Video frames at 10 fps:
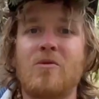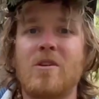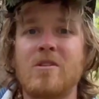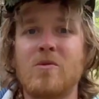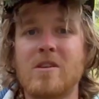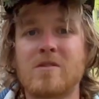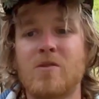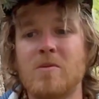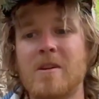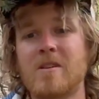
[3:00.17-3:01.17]
what you wish
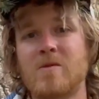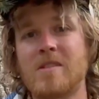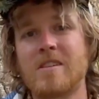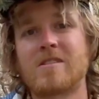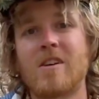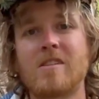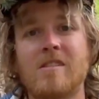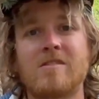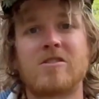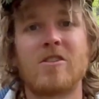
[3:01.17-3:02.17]
for, because when they started
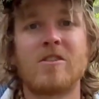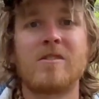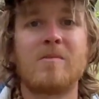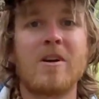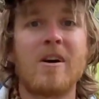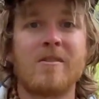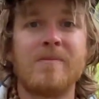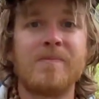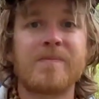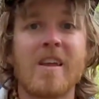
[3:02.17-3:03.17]
to churn the
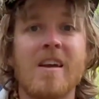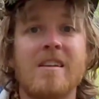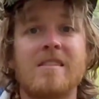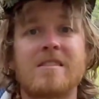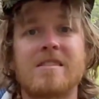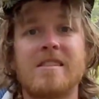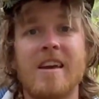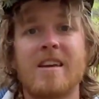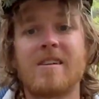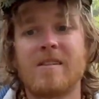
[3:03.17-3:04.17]
mountain, the
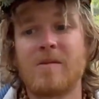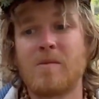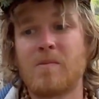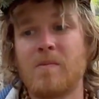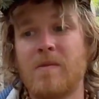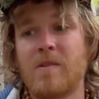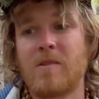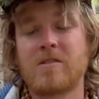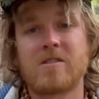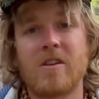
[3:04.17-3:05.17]
snake
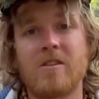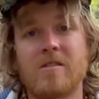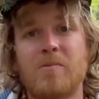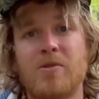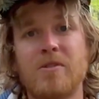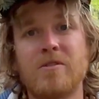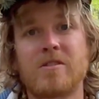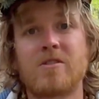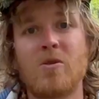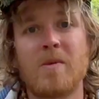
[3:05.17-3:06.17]
started to produce
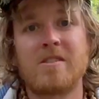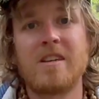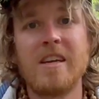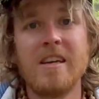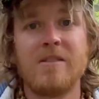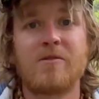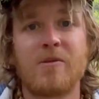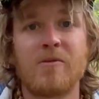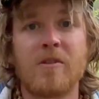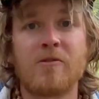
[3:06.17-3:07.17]
so much heat
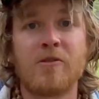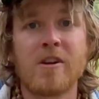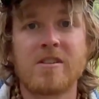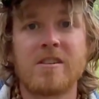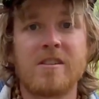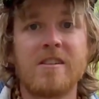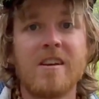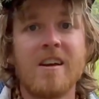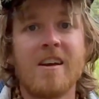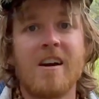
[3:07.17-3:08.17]
from the friction
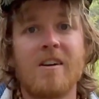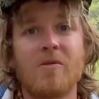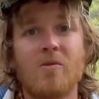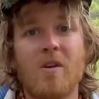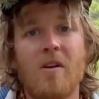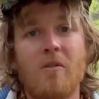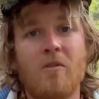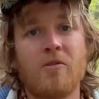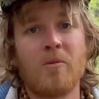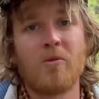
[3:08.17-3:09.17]

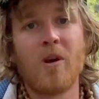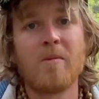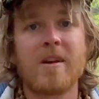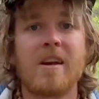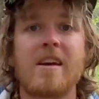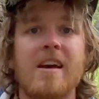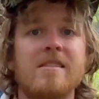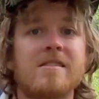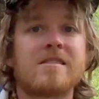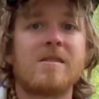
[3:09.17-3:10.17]
from rubbing
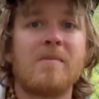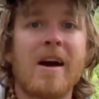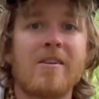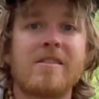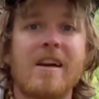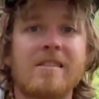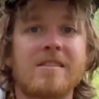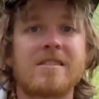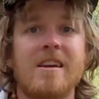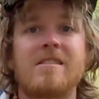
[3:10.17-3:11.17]
against the mountain that the
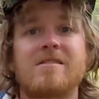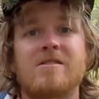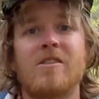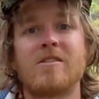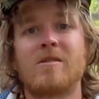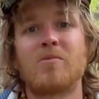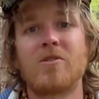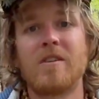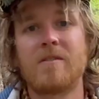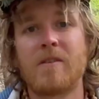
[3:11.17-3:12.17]
snake started to
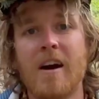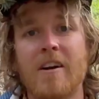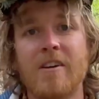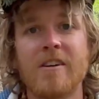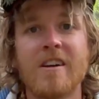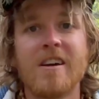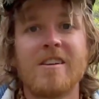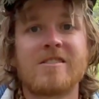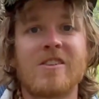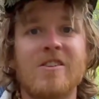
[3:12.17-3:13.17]
breathe fire.
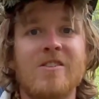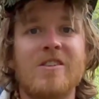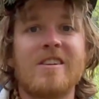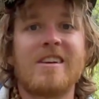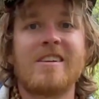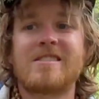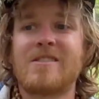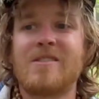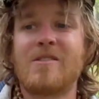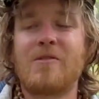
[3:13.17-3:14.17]
So it's
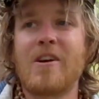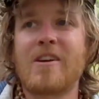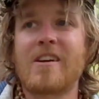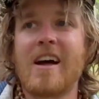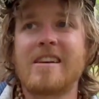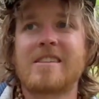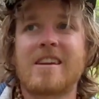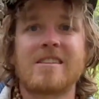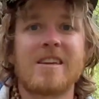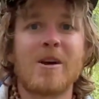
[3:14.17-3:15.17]
a very classic
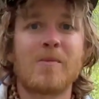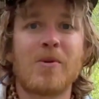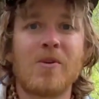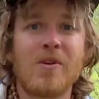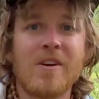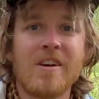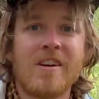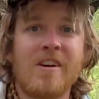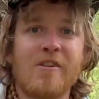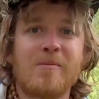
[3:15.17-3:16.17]
example
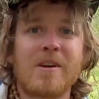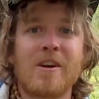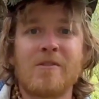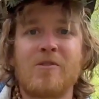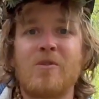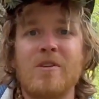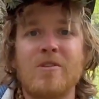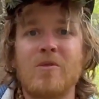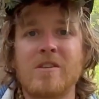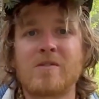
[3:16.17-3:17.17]
of be careful what
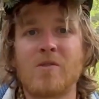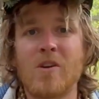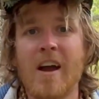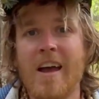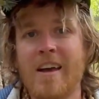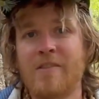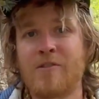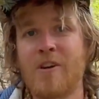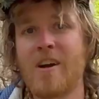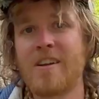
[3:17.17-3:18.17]
you wish for. I had a
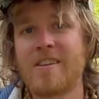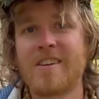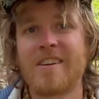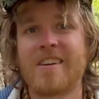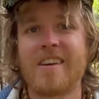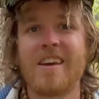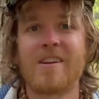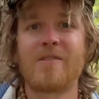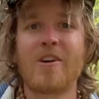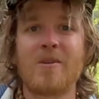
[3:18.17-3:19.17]
friend, he had
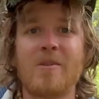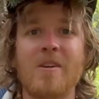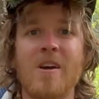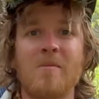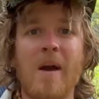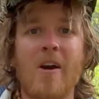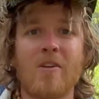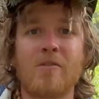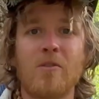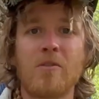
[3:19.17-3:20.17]
a very
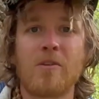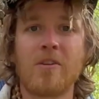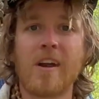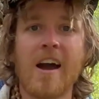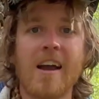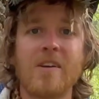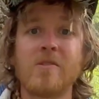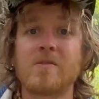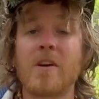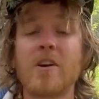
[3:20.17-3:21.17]
powerful third eye. He
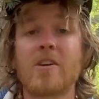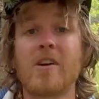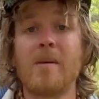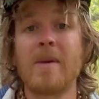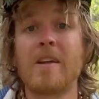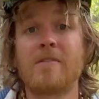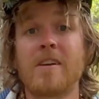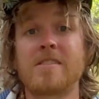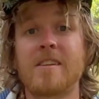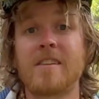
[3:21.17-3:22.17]
was very good at
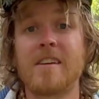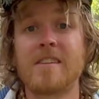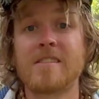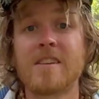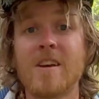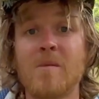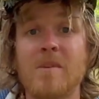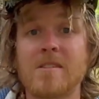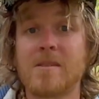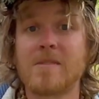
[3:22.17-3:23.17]
manifesting things,
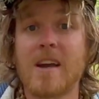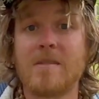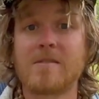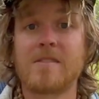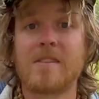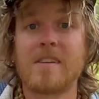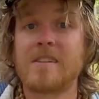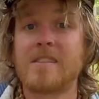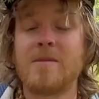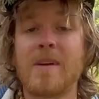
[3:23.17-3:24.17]
but sometimes the
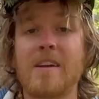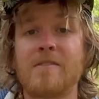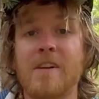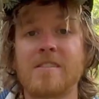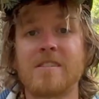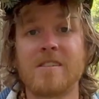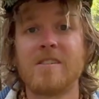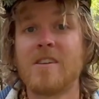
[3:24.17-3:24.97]
things he manifested